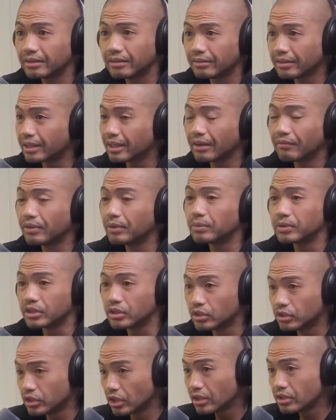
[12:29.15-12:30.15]
You think everyone's
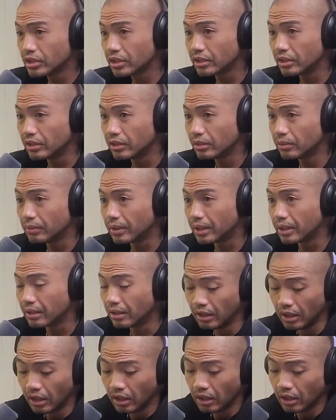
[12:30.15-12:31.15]
judging you and
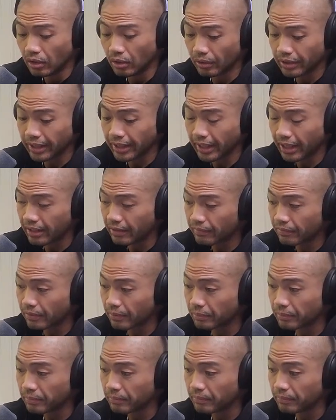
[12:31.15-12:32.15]
looking at it
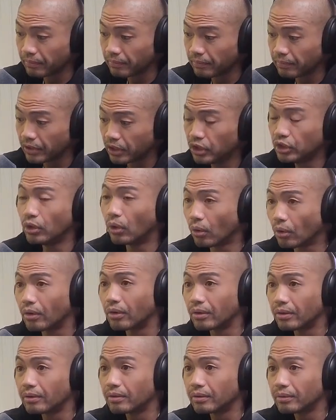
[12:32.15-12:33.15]
from
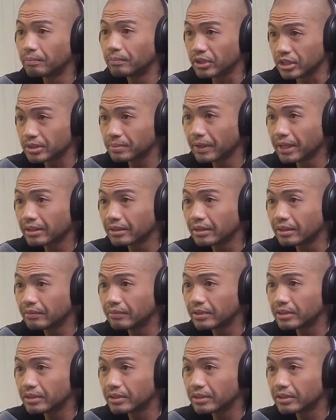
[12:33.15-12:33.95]
your perspective.